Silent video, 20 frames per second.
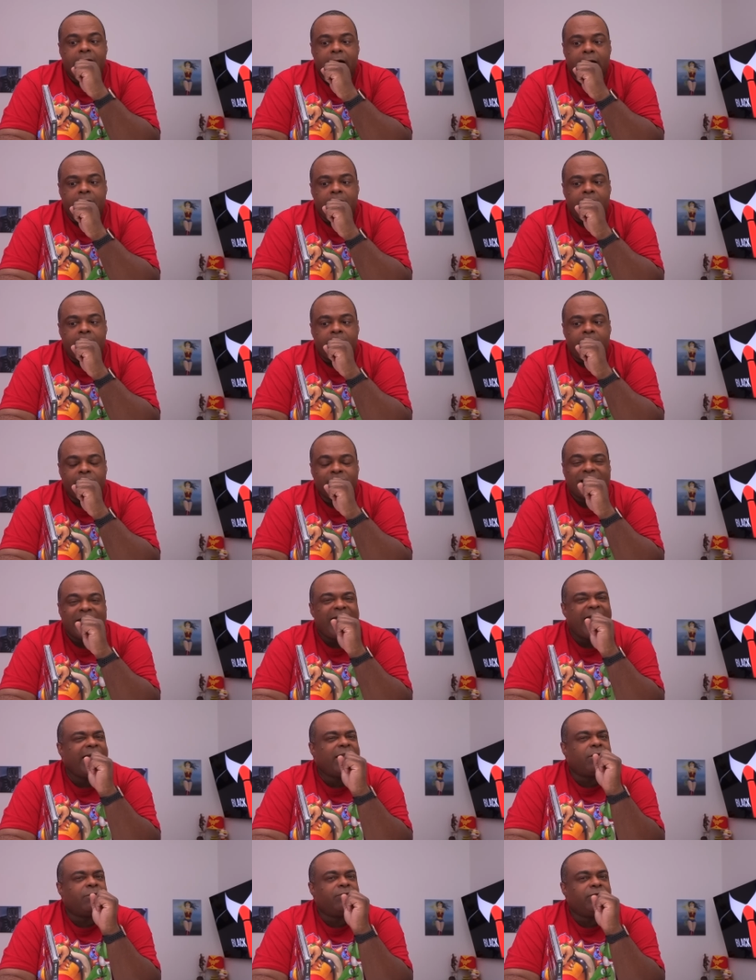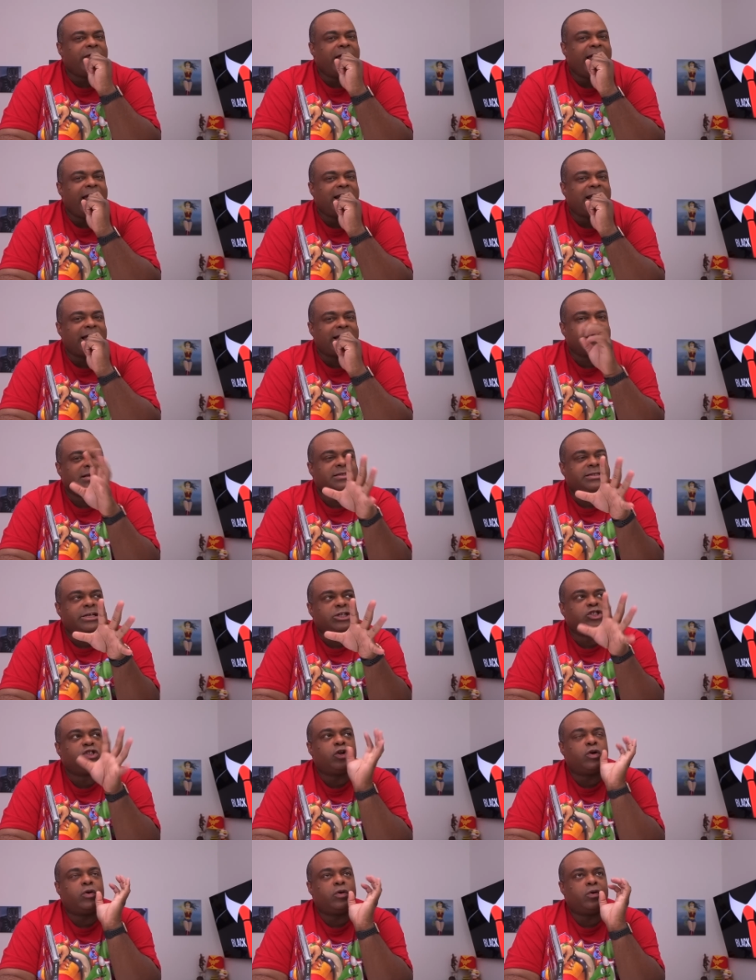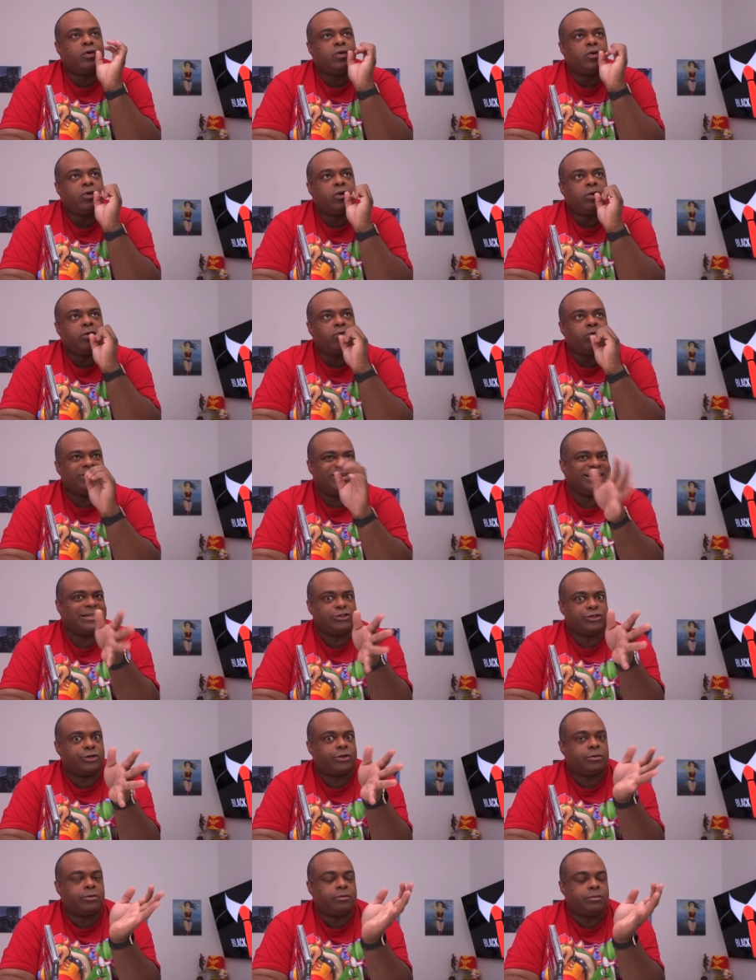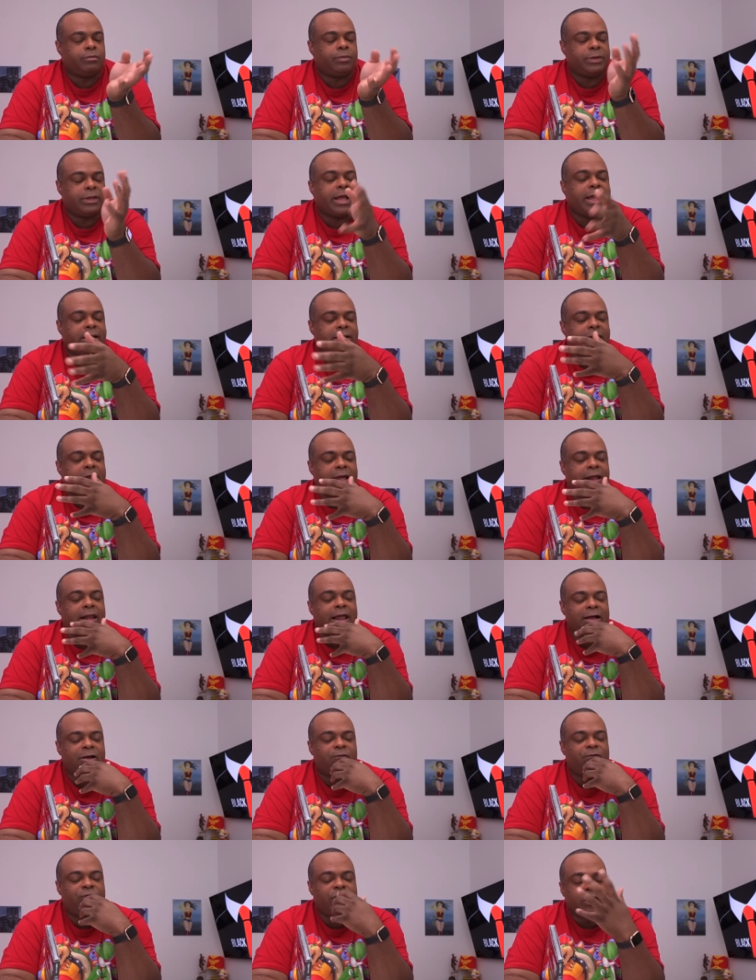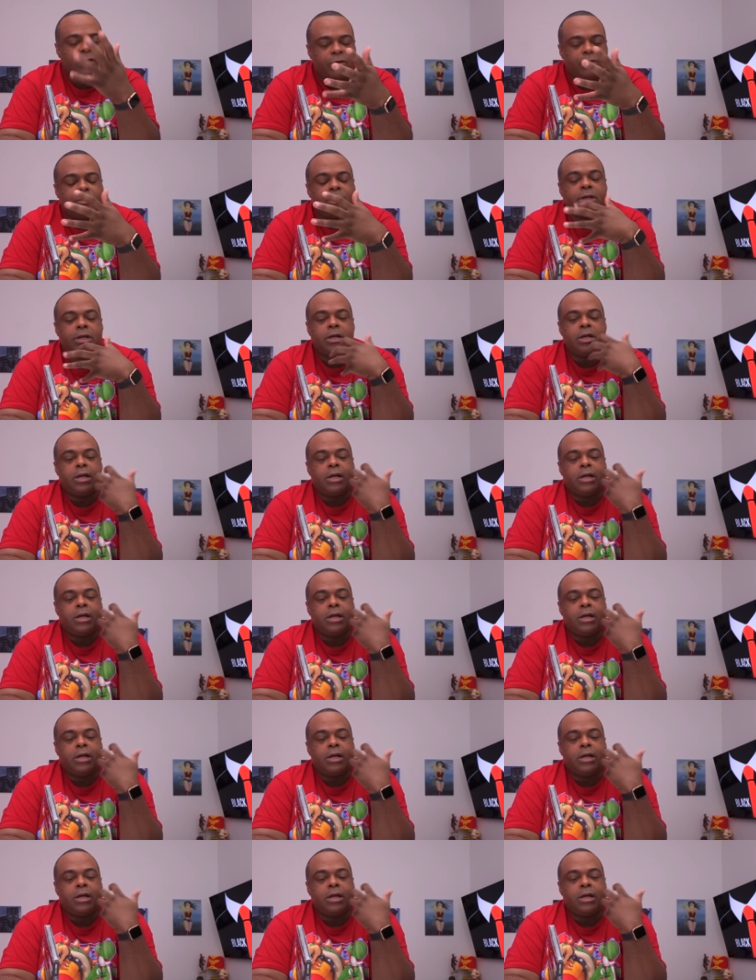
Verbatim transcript: uh, they had a they had like a digital well digital, but they they had like a film